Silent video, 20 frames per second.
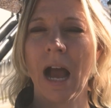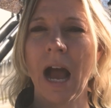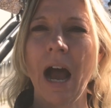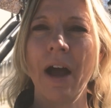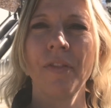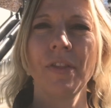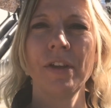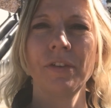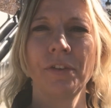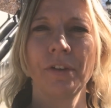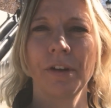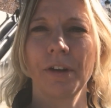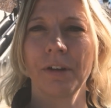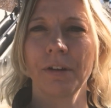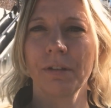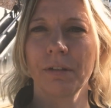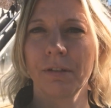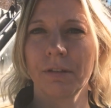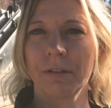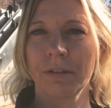on this earth
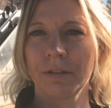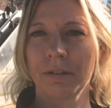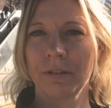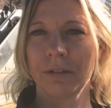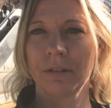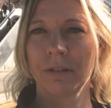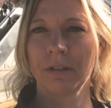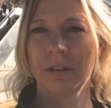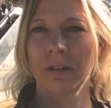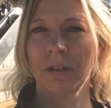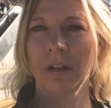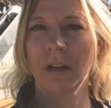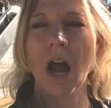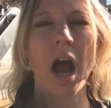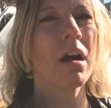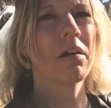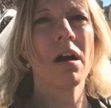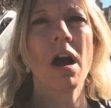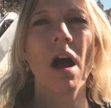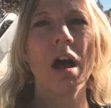
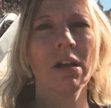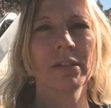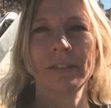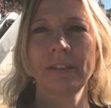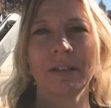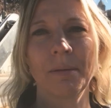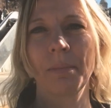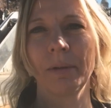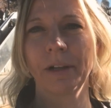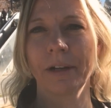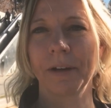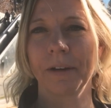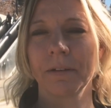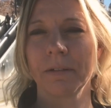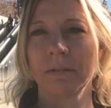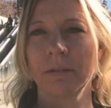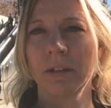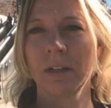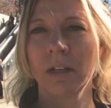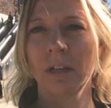are all similar.
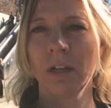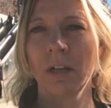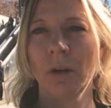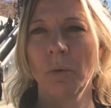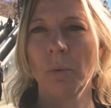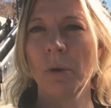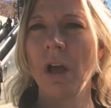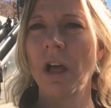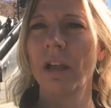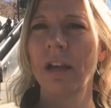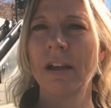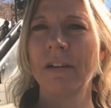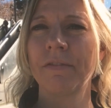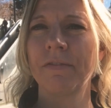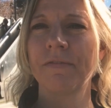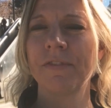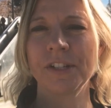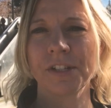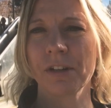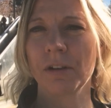We all have
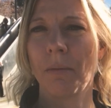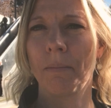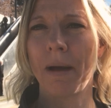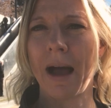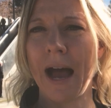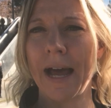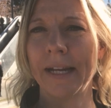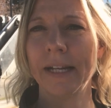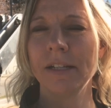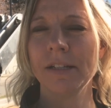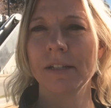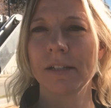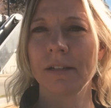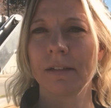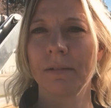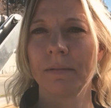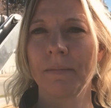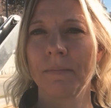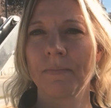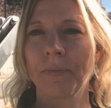physical bodies,
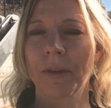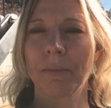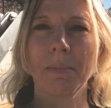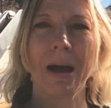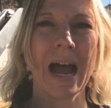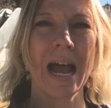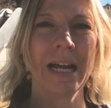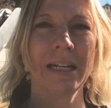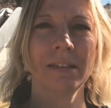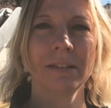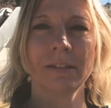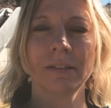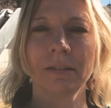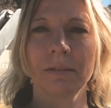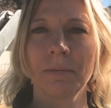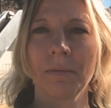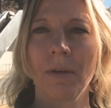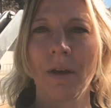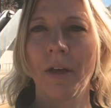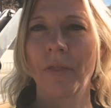minds,
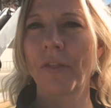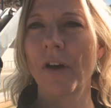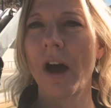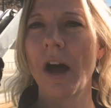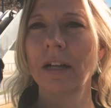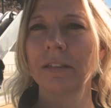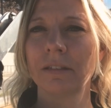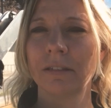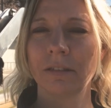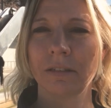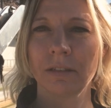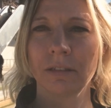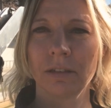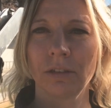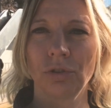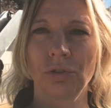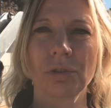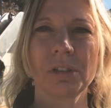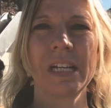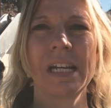thoughts,
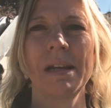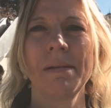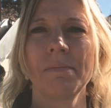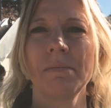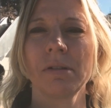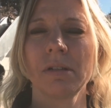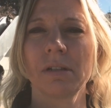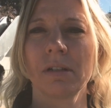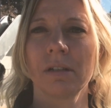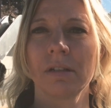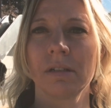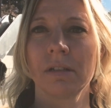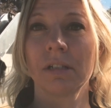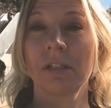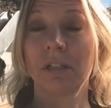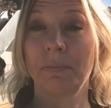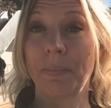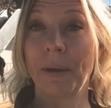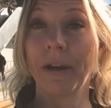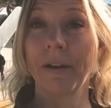dreams,
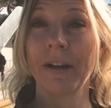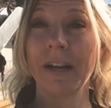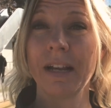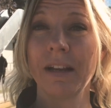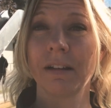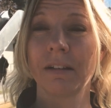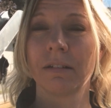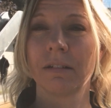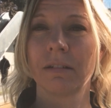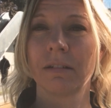spirit.